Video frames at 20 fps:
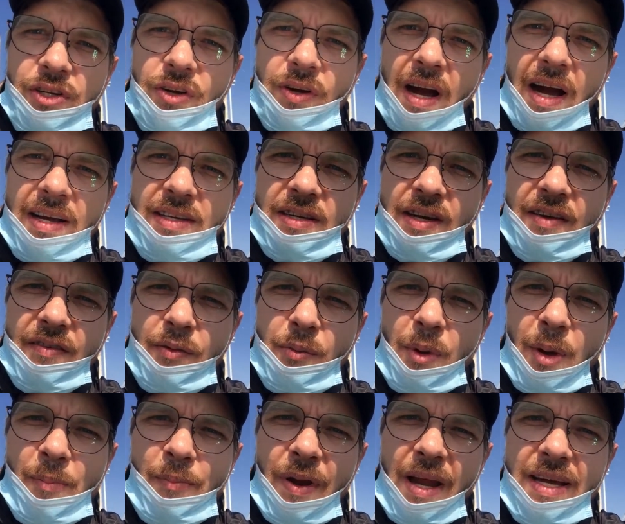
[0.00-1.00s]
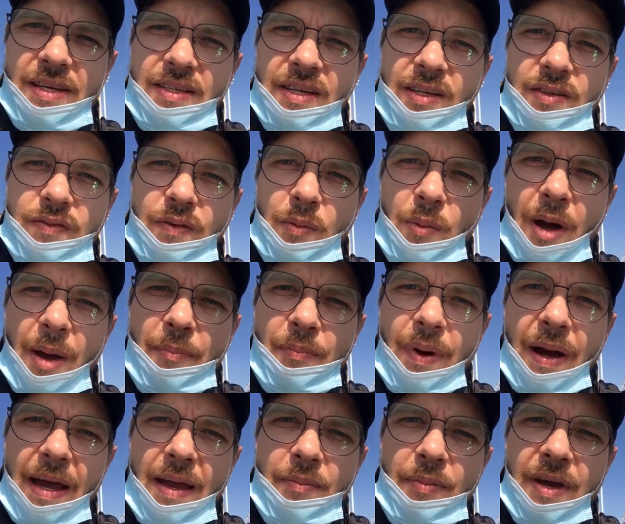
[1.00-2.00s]
You guys are giving me blessings for my
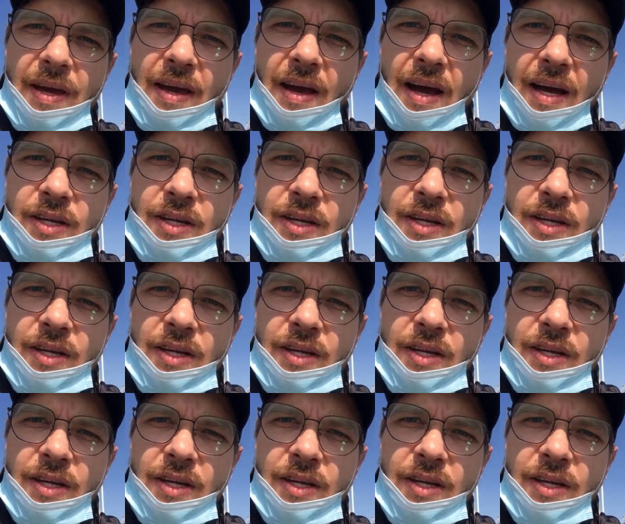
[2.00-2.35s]
baby. I